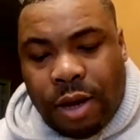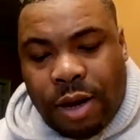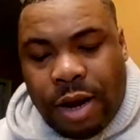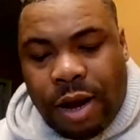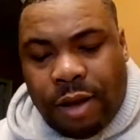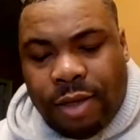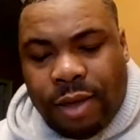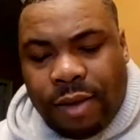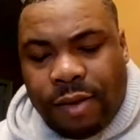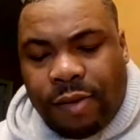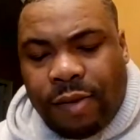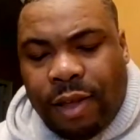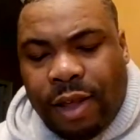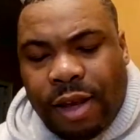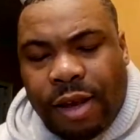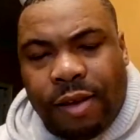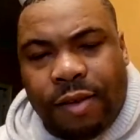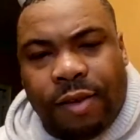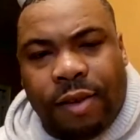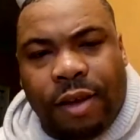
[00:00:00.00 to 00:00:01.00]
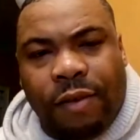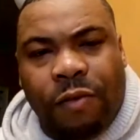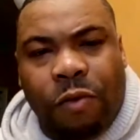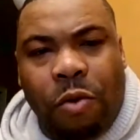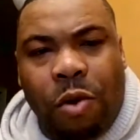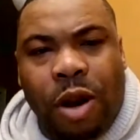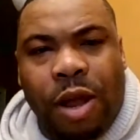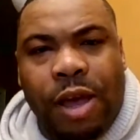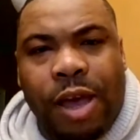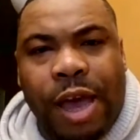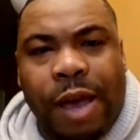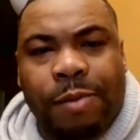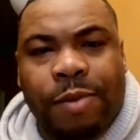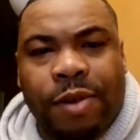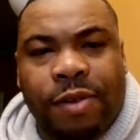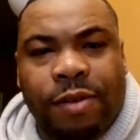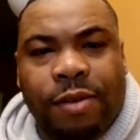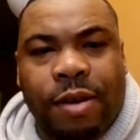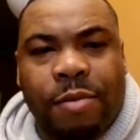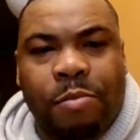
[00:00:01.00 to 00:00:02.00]
now this list of 20 games
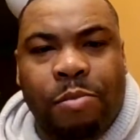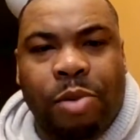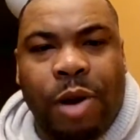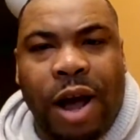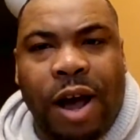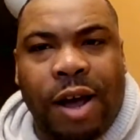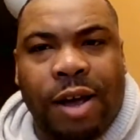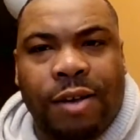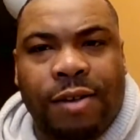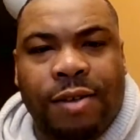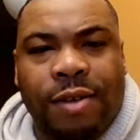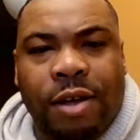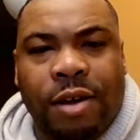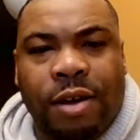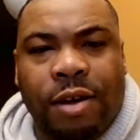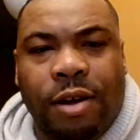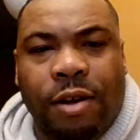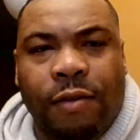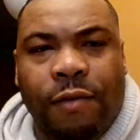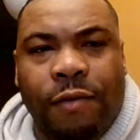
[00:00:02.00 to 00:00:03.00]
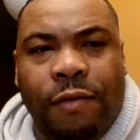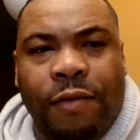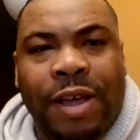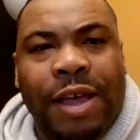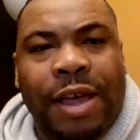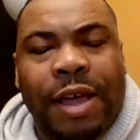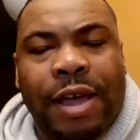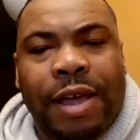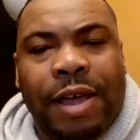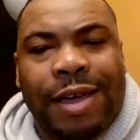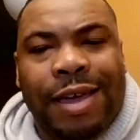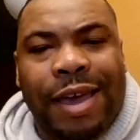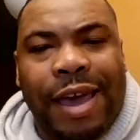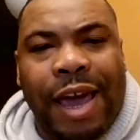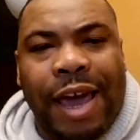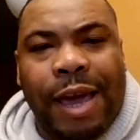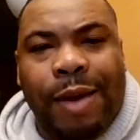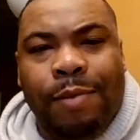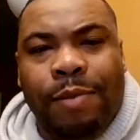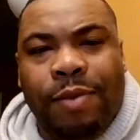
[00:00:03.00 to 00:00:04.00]
is comprised of
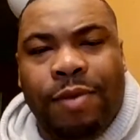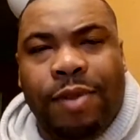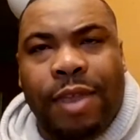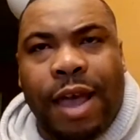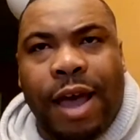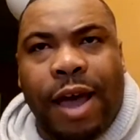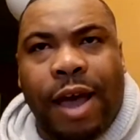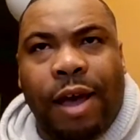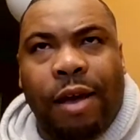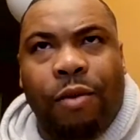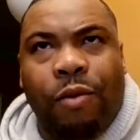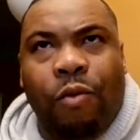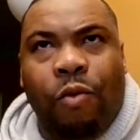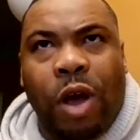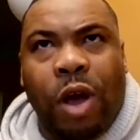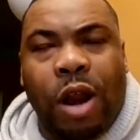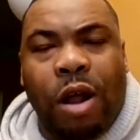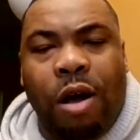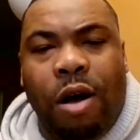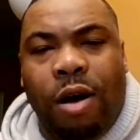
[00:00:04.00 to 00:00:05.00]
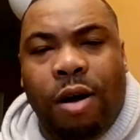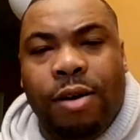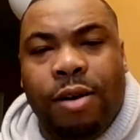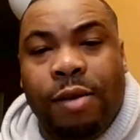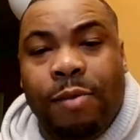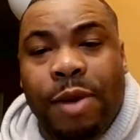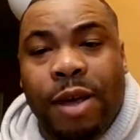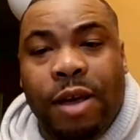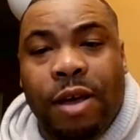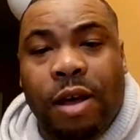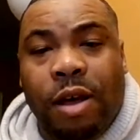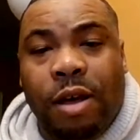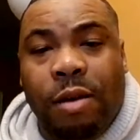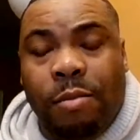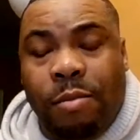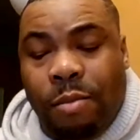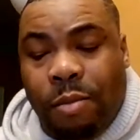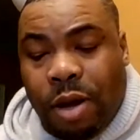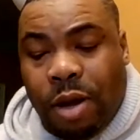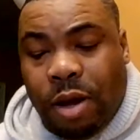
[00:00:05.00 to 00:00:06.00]
games that went on to
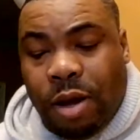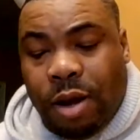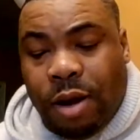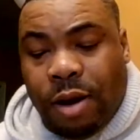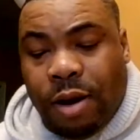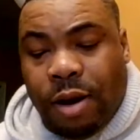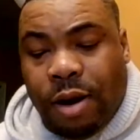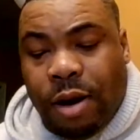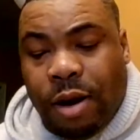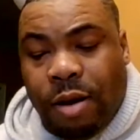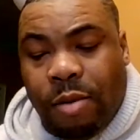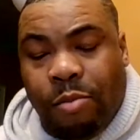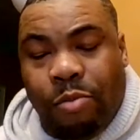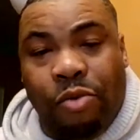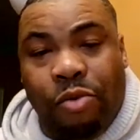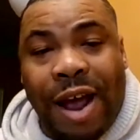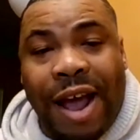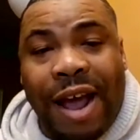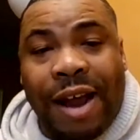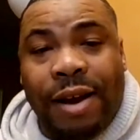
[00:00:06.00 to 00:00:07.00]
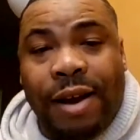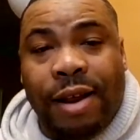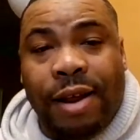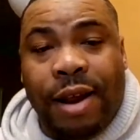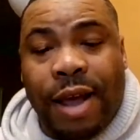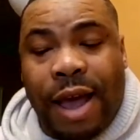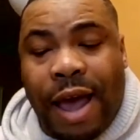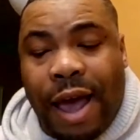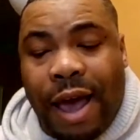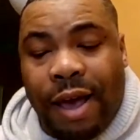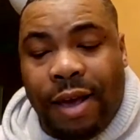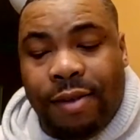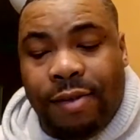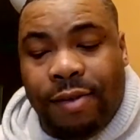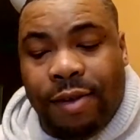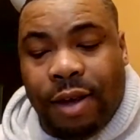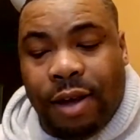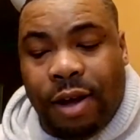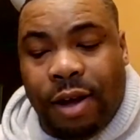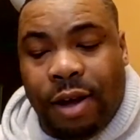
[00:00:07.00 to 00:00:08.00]
become branded as
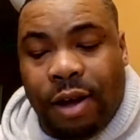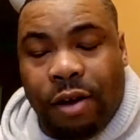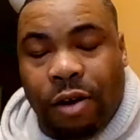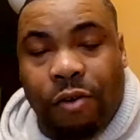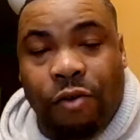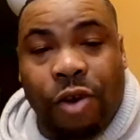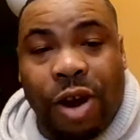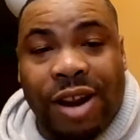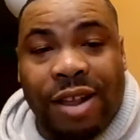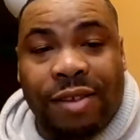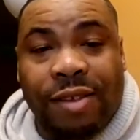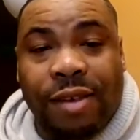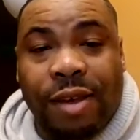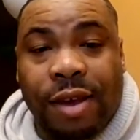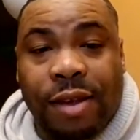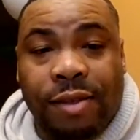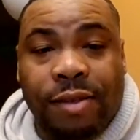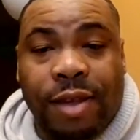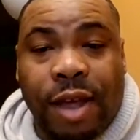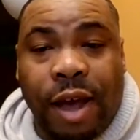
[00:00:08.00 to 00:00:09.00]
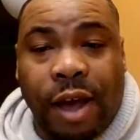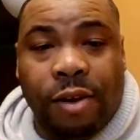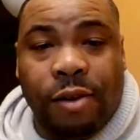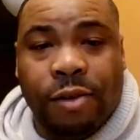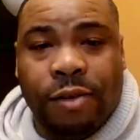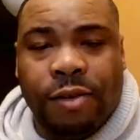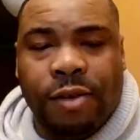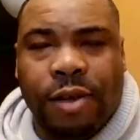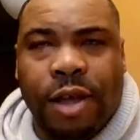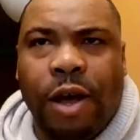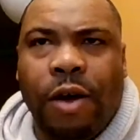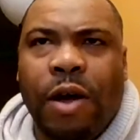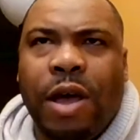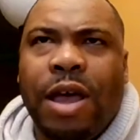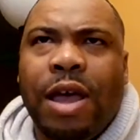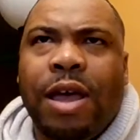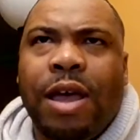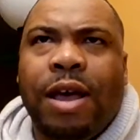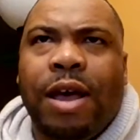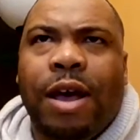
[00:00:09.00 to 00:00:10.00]
greatest hits titles. Now,
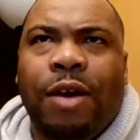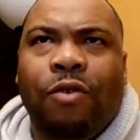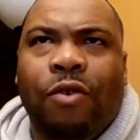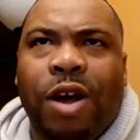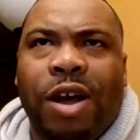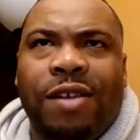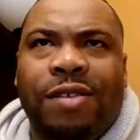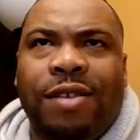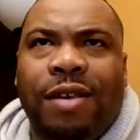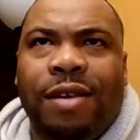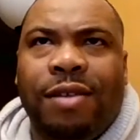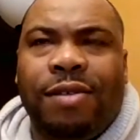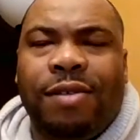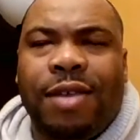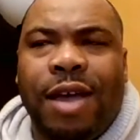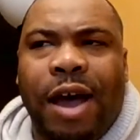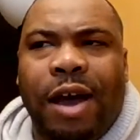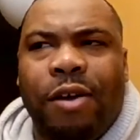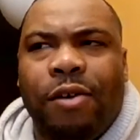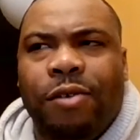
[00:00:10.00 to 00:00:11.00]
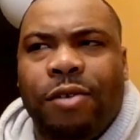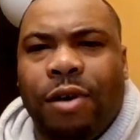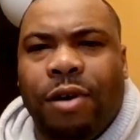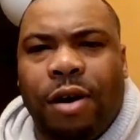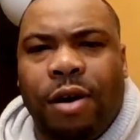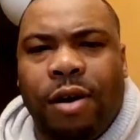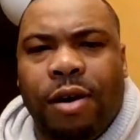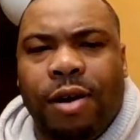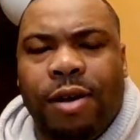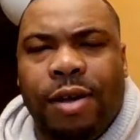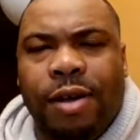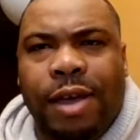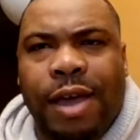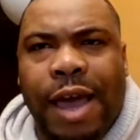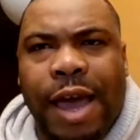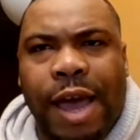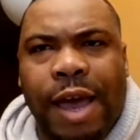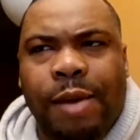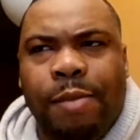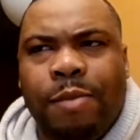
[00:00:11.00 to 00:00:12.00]
greatest hits titles are
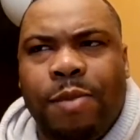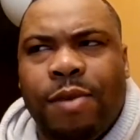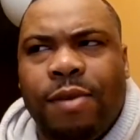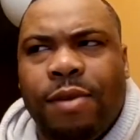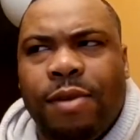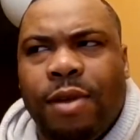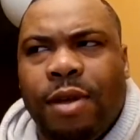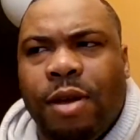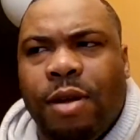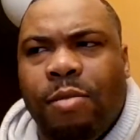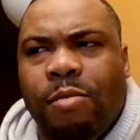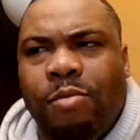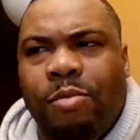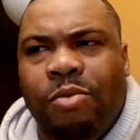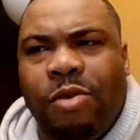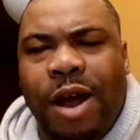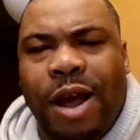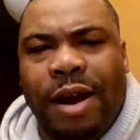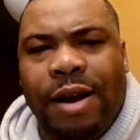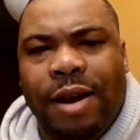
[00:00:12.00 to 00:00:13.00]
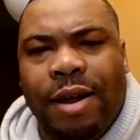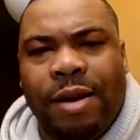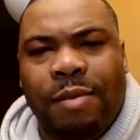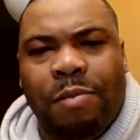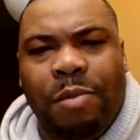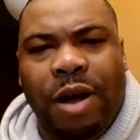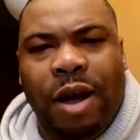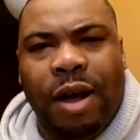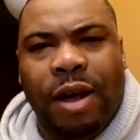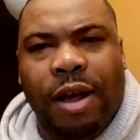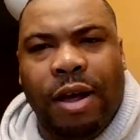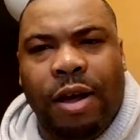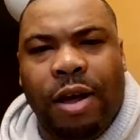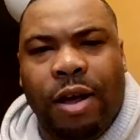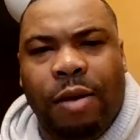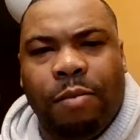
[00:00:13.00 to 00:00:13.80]
games branded by